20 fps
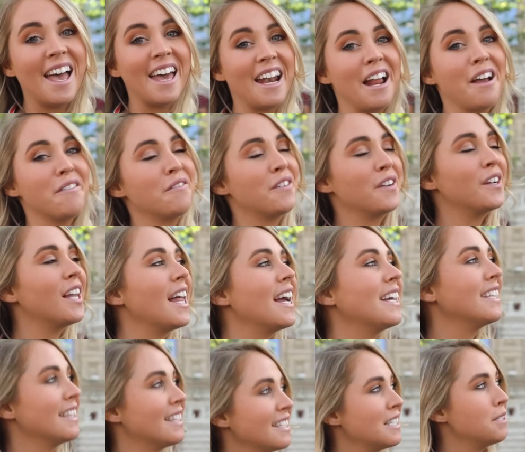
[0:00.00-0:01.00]
And I feel
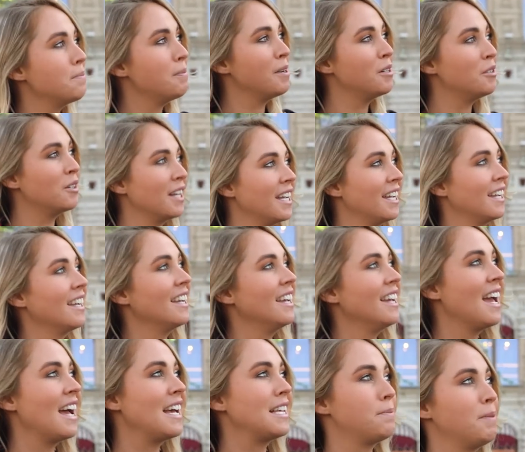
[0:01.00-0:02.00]
like this building
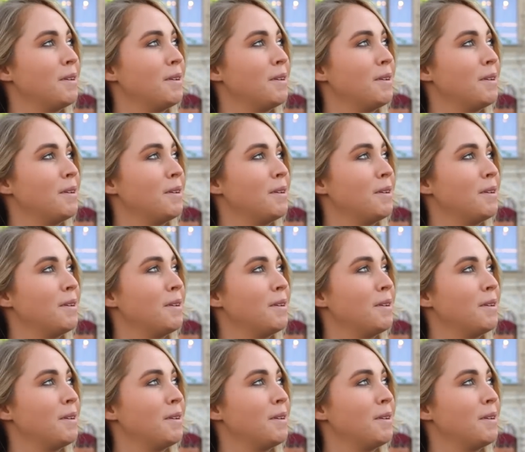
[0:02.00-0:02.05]
has